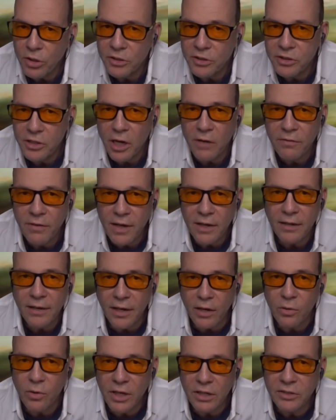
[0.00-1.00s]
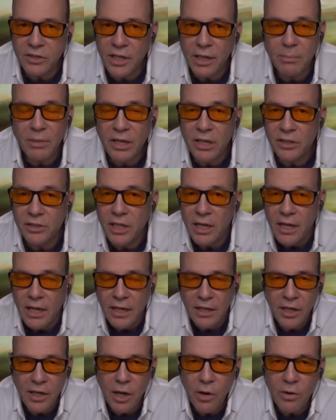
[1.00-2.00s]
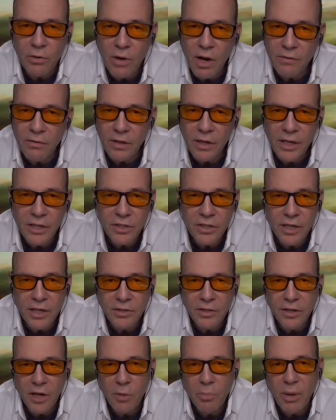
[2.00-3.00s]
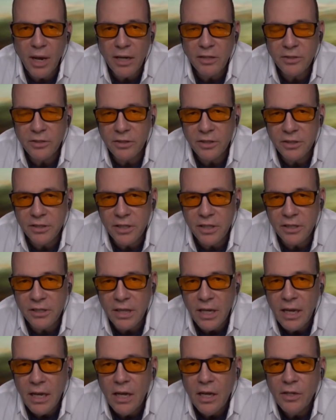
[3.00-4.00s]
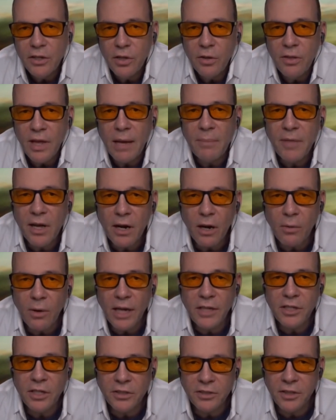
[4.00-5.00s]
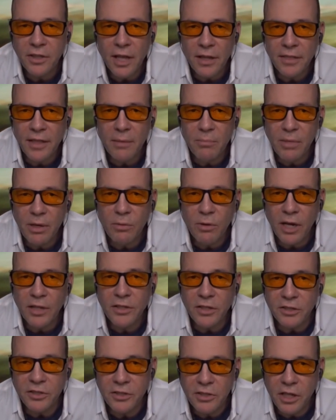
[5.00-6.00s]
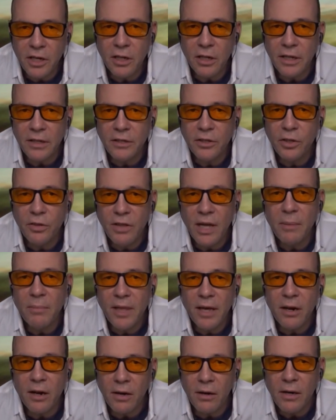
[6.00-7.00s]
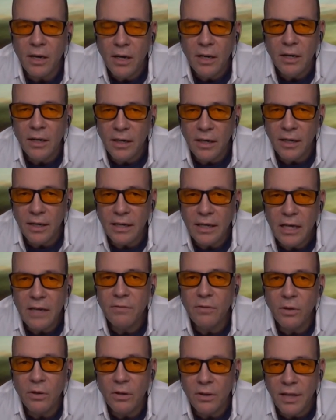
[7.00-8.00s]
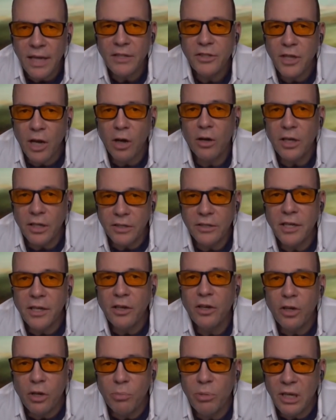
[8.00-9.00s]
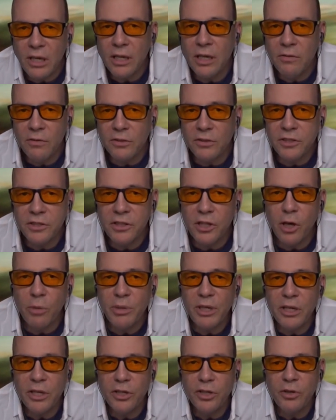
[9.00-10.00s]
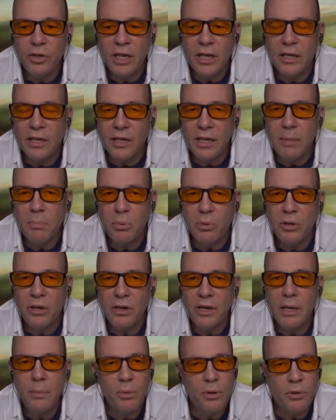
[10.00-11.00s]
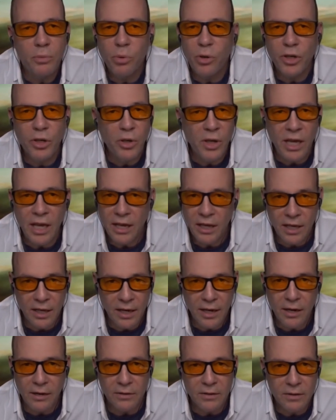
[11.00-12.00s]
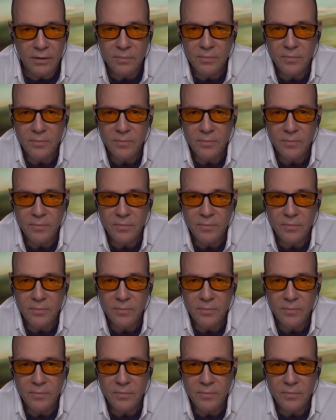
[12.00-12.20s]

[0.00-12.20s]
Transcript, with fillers: yourself out of that quicksand because you know in revelation as you know pastor it says to them that are righteous let them be righteous still and to them that are uh, evil they shall continue to be evil still because you get deeper and deeper where you can't get out